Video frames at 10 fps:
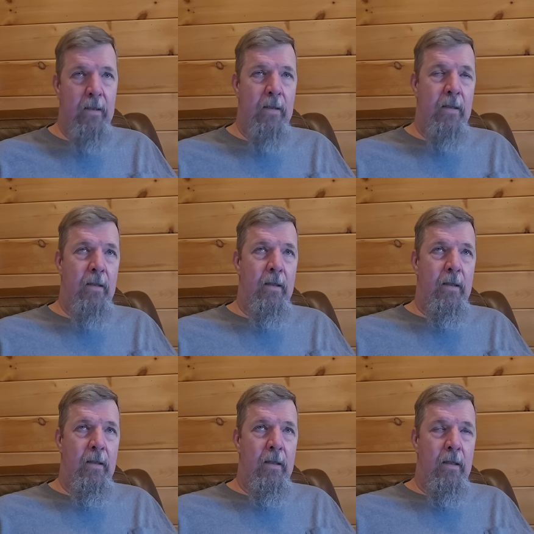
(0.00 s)

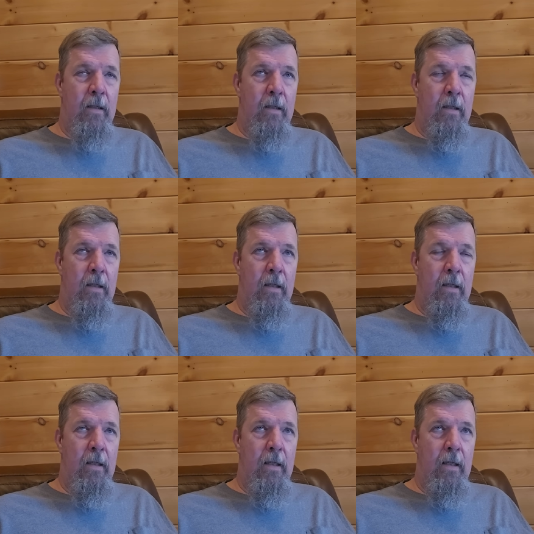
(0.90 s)

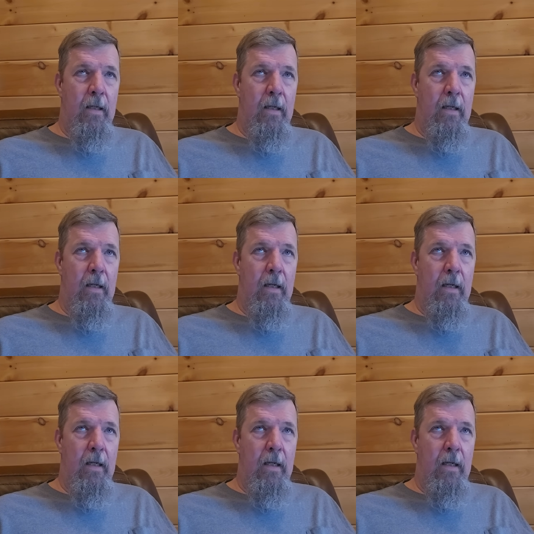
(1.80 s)
No one is speaking in this clip.